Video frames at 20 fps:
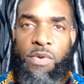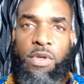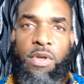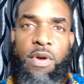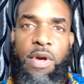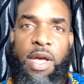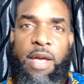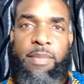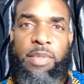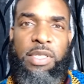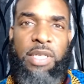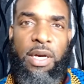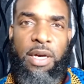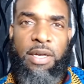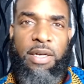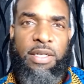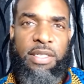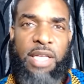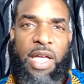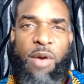When you're able to
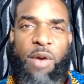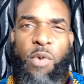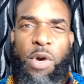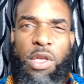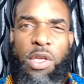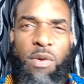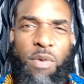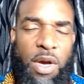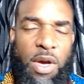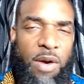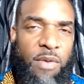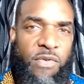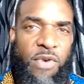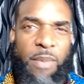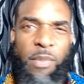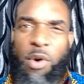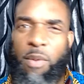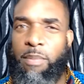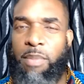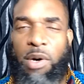understand where you come
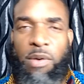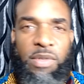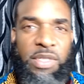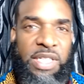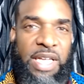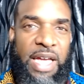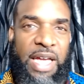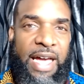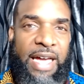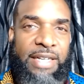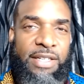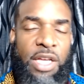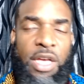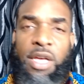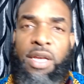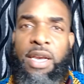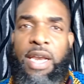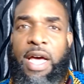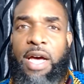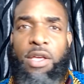from on both sides,
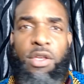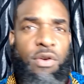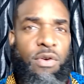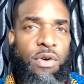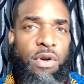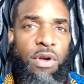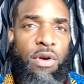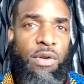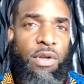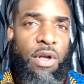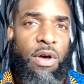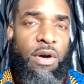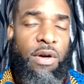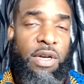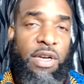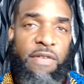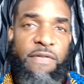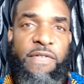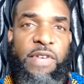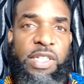now you're no
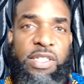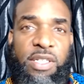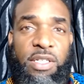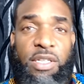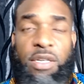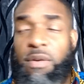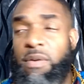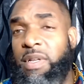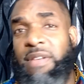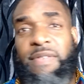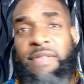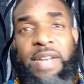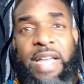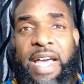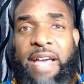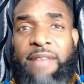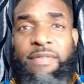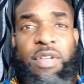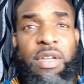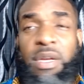longer deficient. You don't even
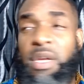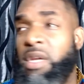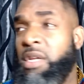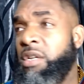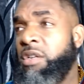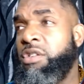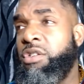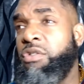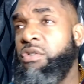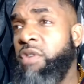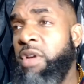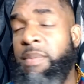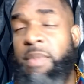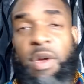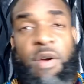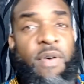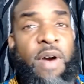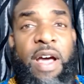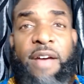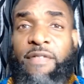have to
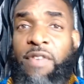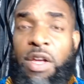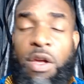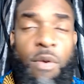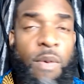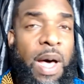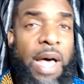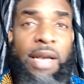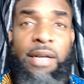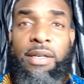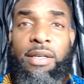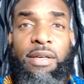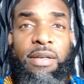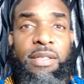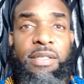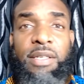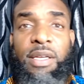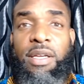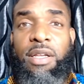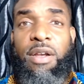scream and cry for equality. You
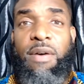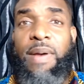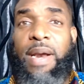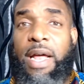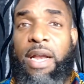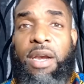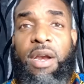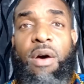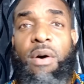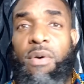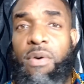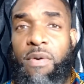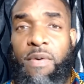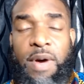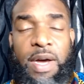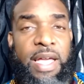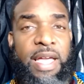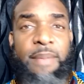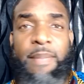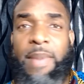can say, you know what, I know
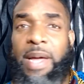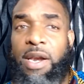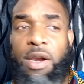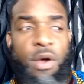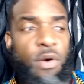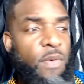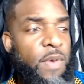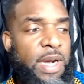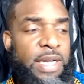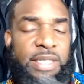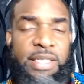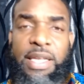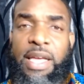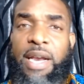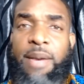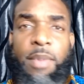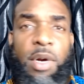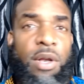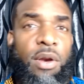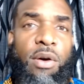who I am. I know where I
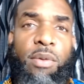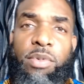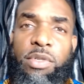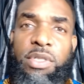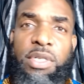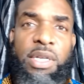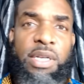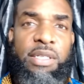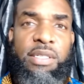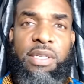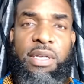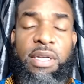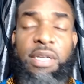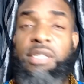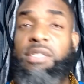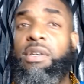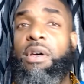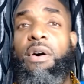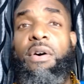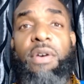stand. I'm a global citizen
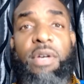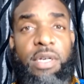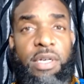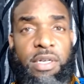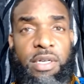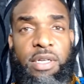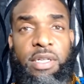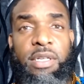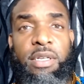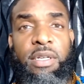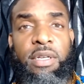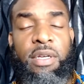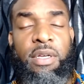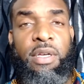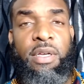and it's all good.